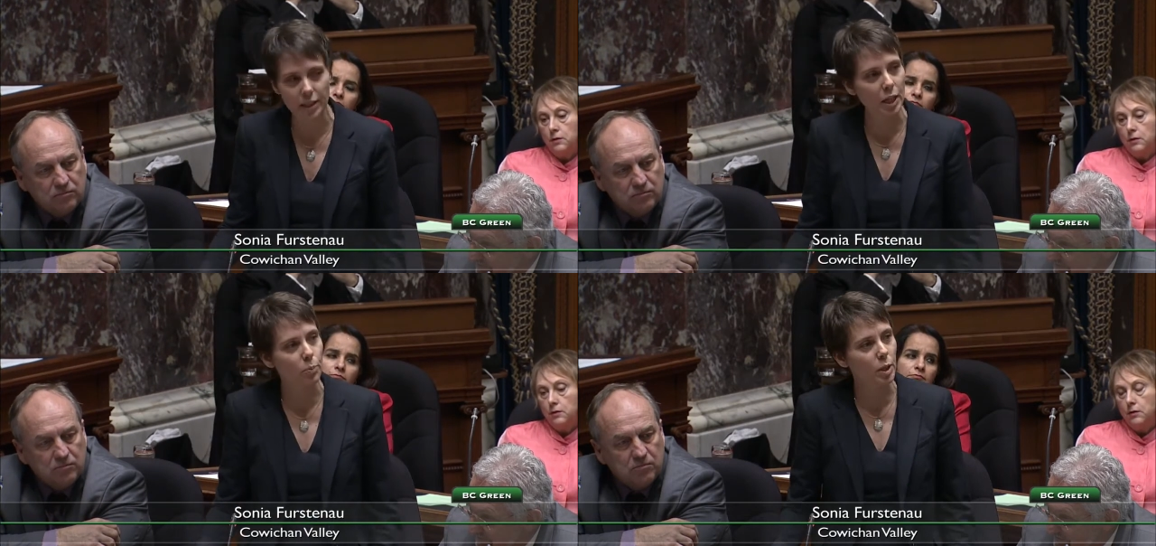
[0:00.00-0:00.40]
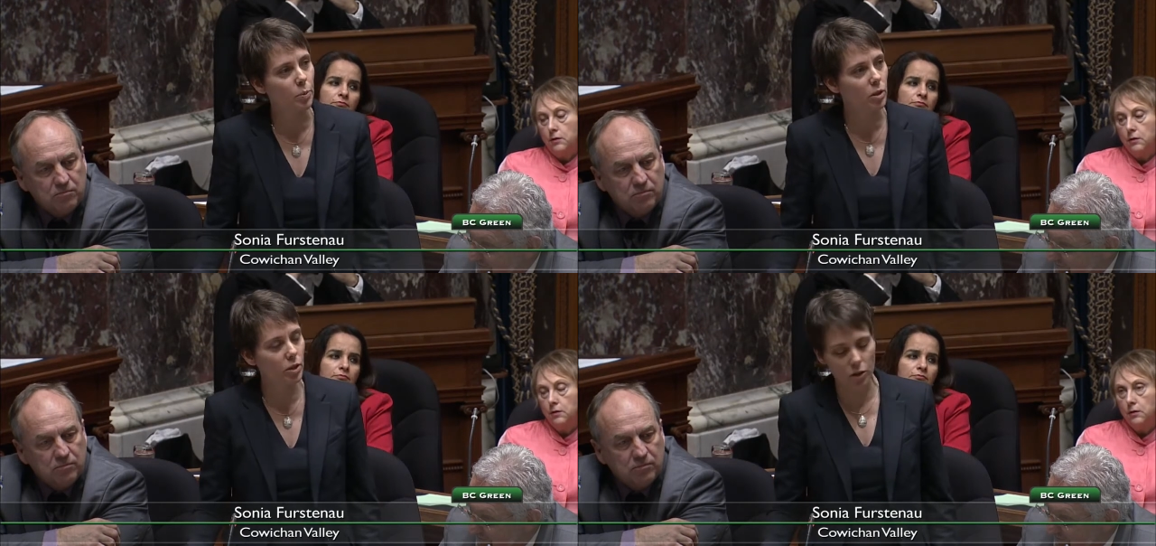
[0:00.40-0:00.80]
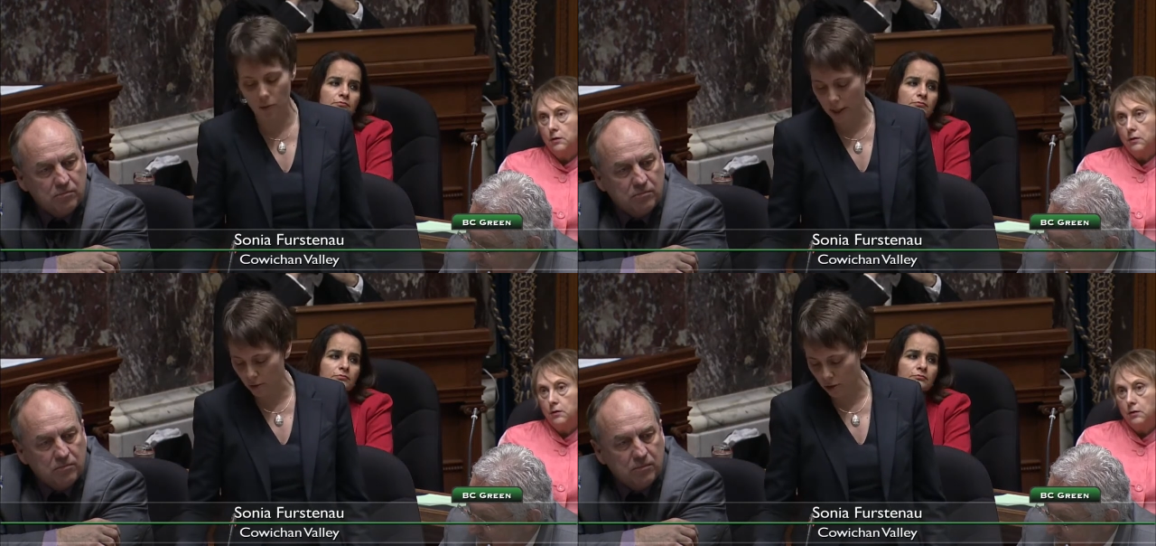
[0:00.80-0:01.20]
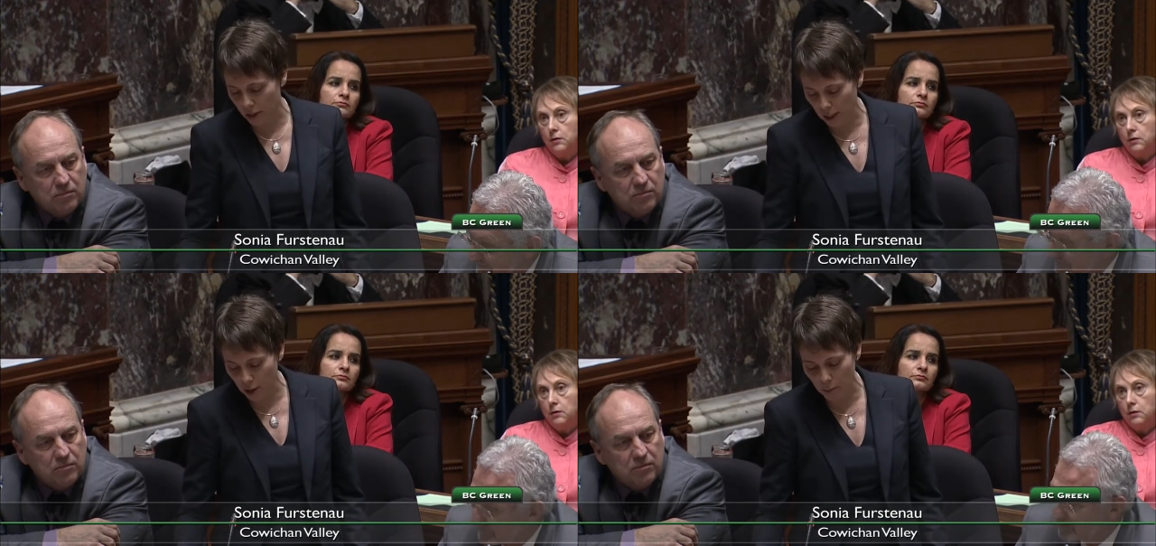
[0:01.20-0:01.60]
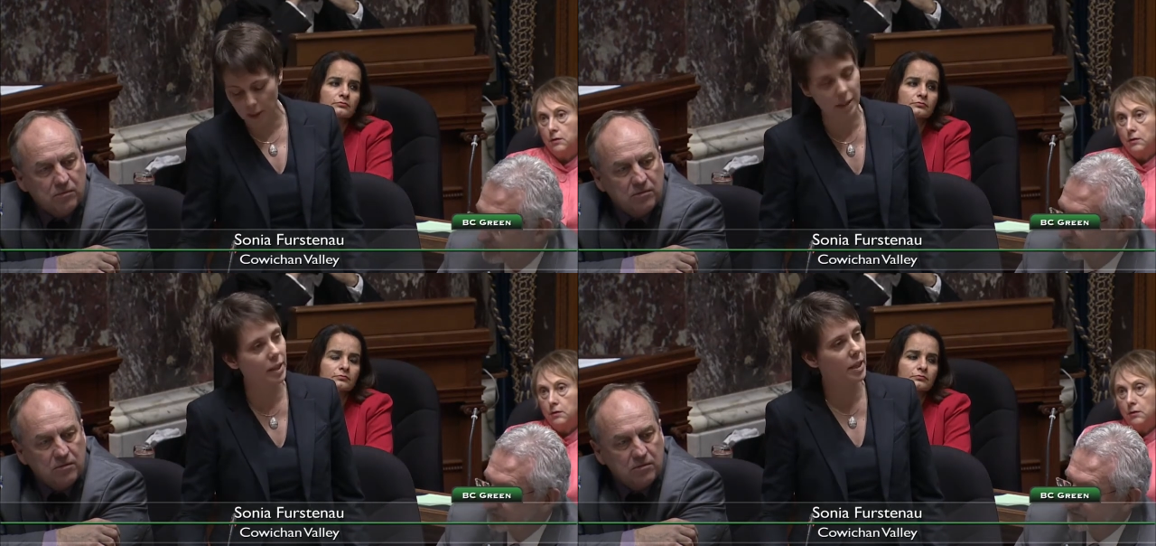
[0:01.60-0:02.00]
Speaker 1: and yet people on the ground are telling
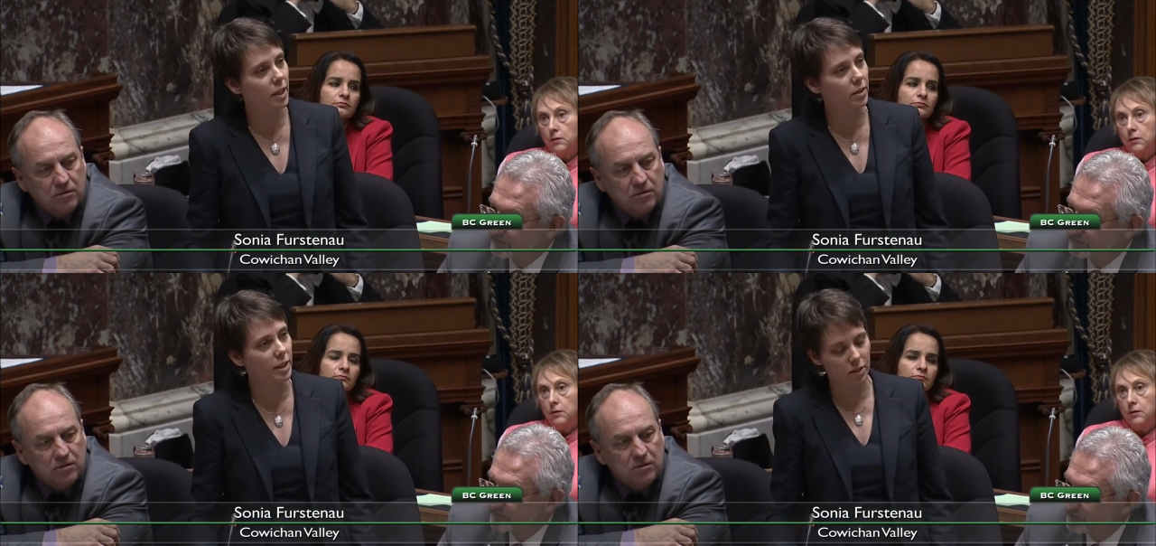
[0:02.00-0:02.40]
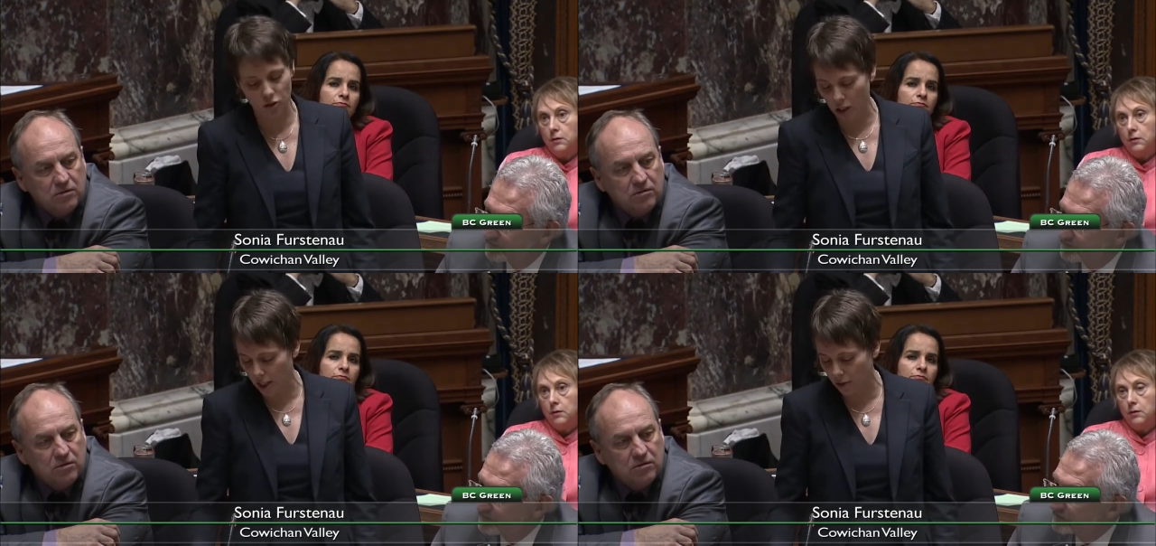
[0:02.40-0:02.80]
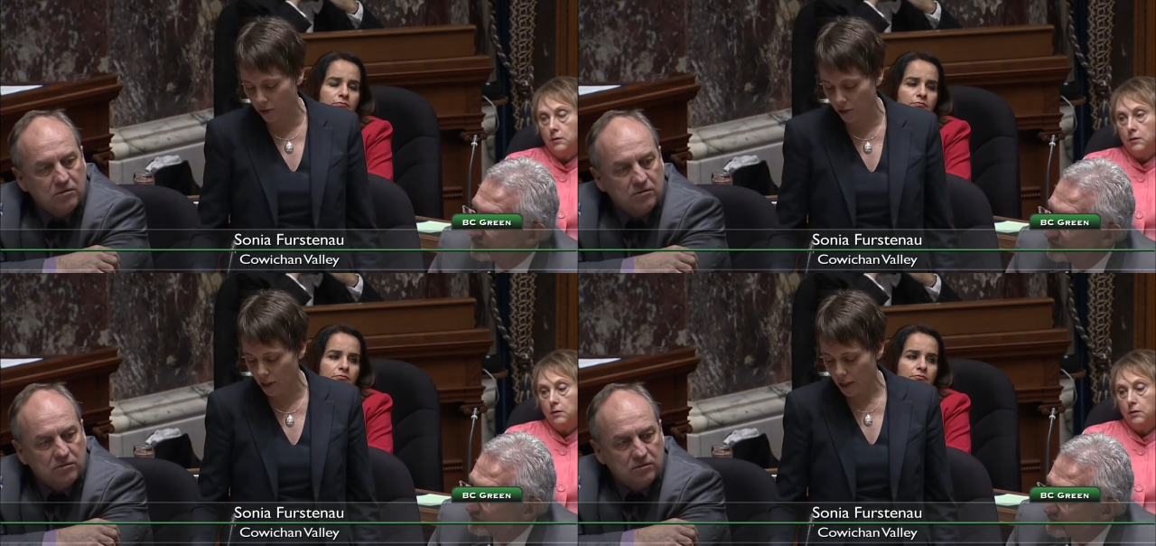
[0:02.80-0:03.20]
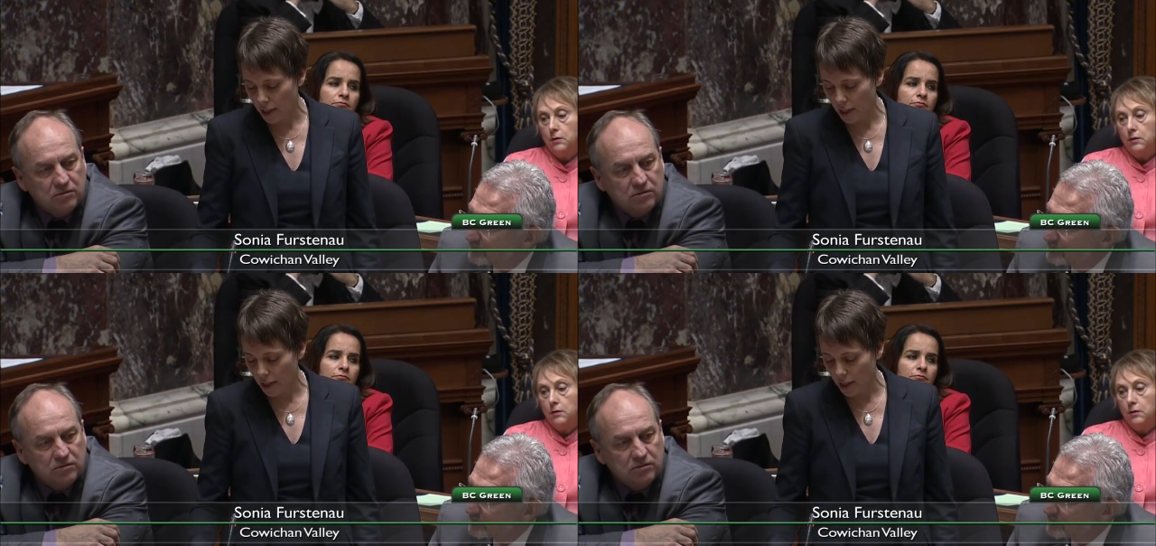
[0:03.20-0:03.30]
me that nothing has changed.